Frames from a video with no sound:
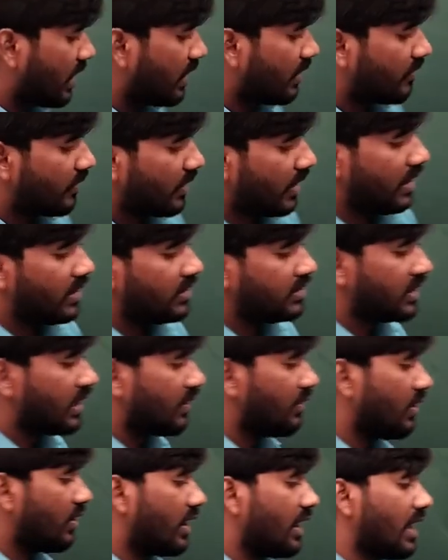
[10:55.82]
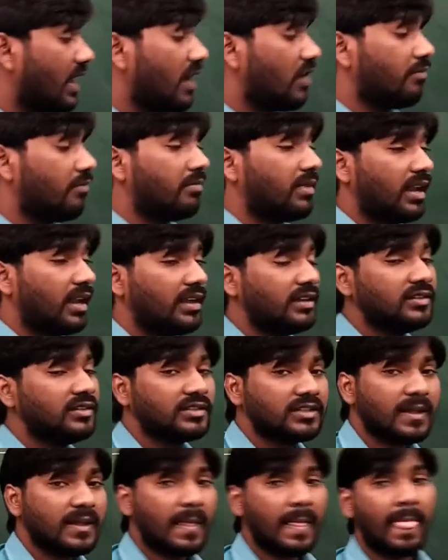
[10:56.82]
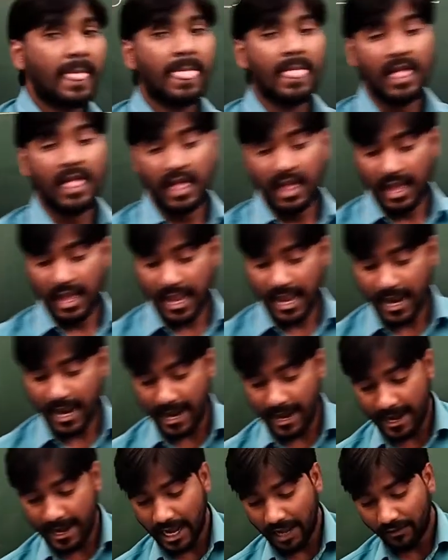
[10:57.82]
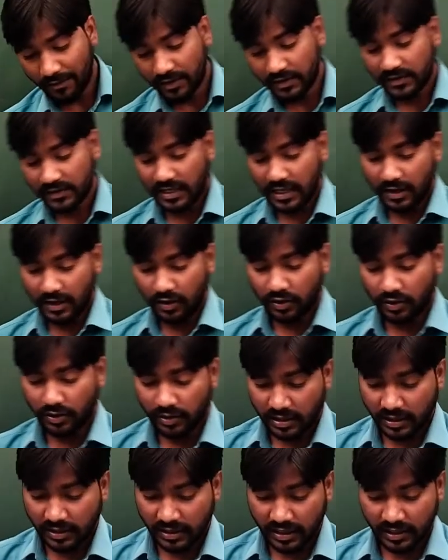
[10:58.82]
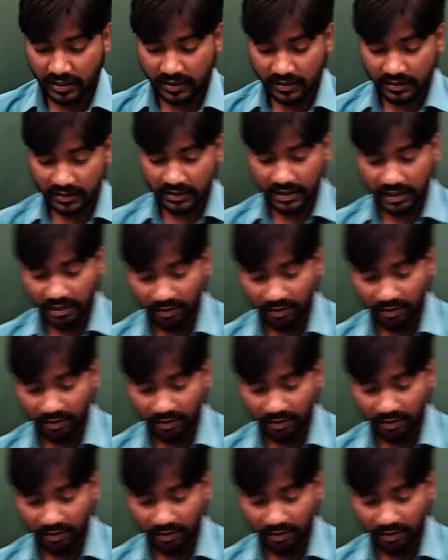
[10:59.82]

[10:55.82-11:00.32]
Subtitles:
at trains, I will look at airplanes, and I will see all the things, a